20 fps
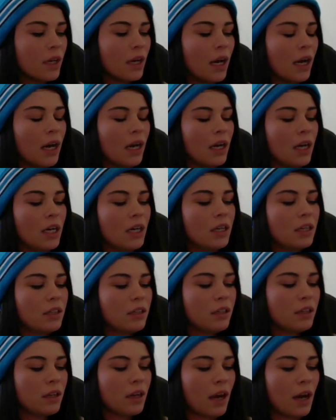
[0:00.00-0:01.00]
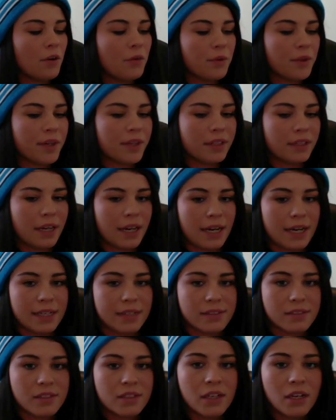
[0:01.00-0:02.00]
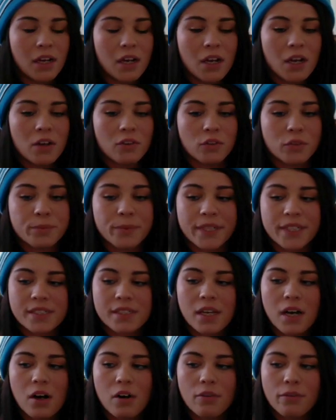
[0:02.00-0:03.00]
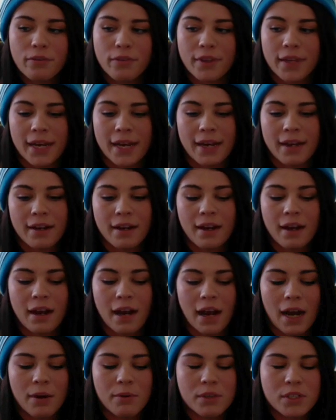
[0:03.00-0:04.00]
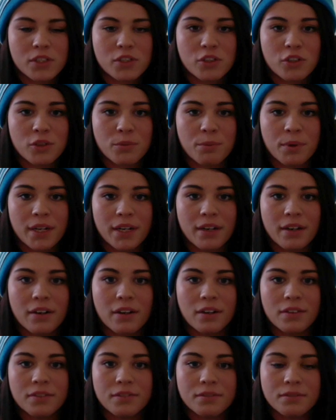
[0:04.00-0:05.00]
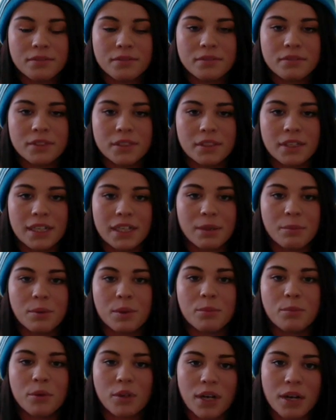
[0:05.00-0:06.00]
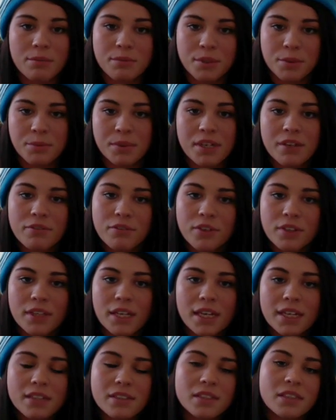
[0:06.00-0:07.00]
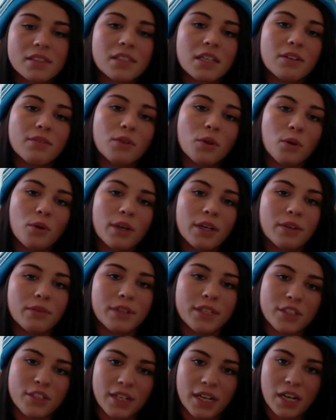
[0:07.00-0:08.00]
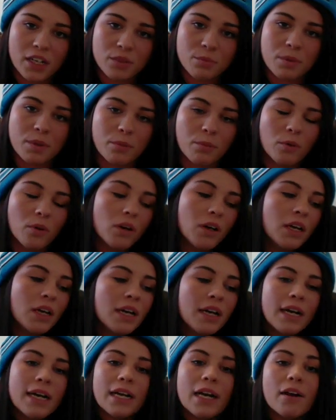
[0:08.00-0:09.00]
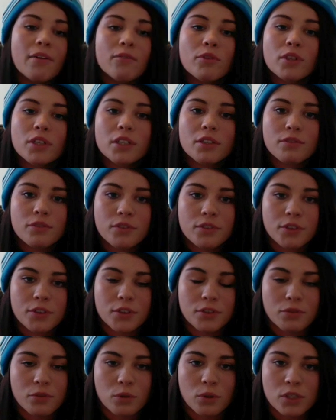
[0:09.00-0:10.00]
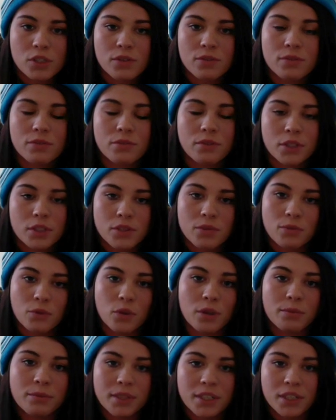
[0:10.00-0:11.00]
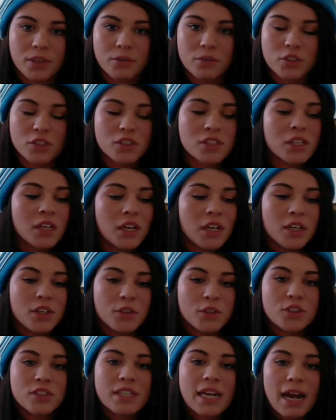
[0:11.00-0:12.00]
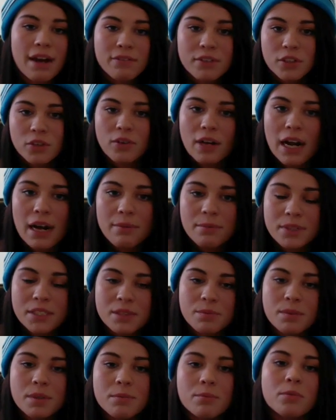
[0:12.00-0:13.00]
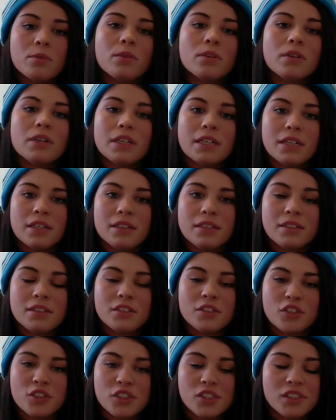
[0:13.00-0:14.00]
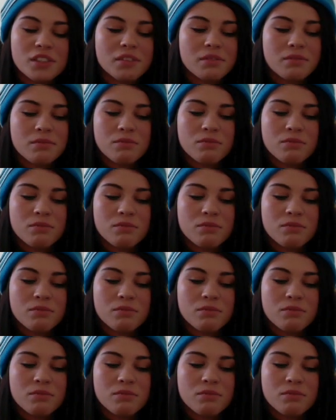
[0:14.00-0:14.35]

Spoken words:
I realized for myself that I was too dependent on letting people come to me for things instead of going and reaching out to people. And I've learned through Phorm that you just have to grab these people and just